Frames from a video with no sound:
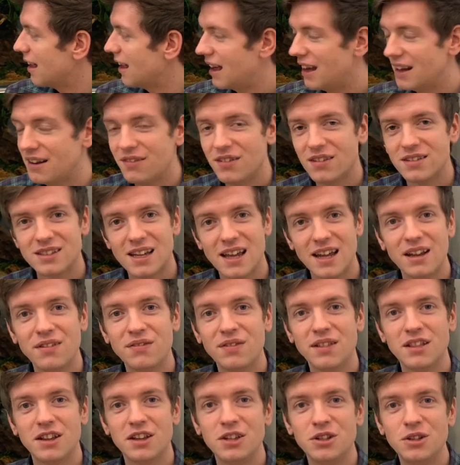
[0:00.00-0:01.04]
And if there's
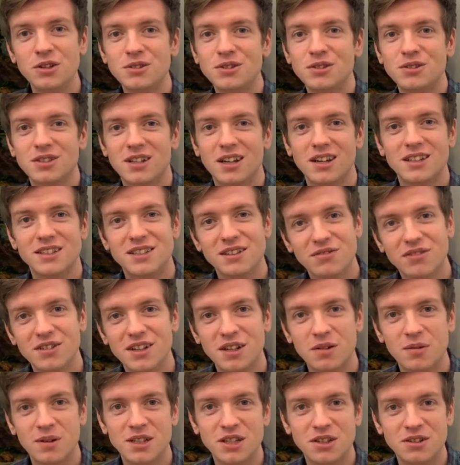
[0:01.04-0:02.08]
anything that you do slightly
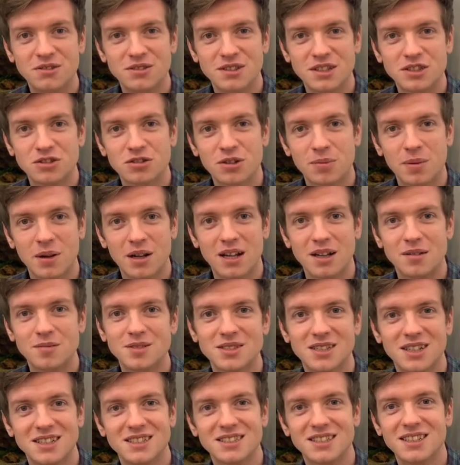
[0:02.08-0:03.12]
differently when using drip
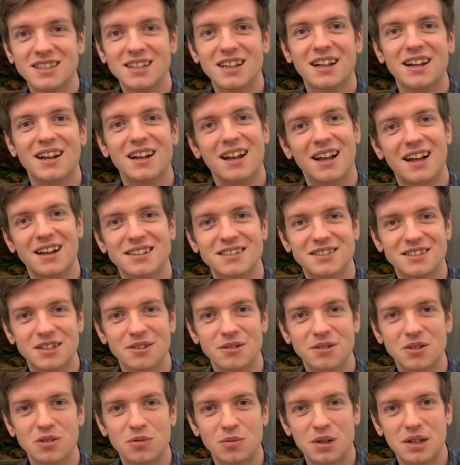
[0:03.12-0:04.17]
acclimatizing, let us
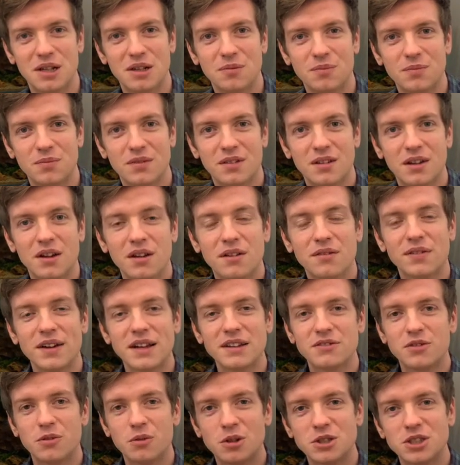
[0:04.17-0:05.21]
know as well.
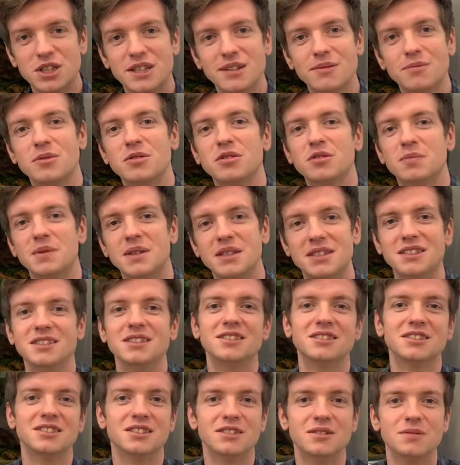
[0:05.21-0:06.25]
Thanks for watching, and we'll speak to
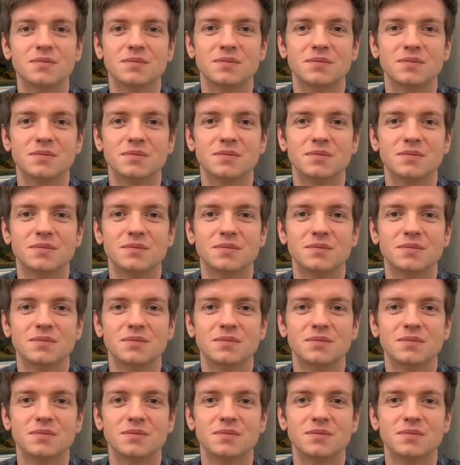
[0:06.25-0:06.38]
you soon.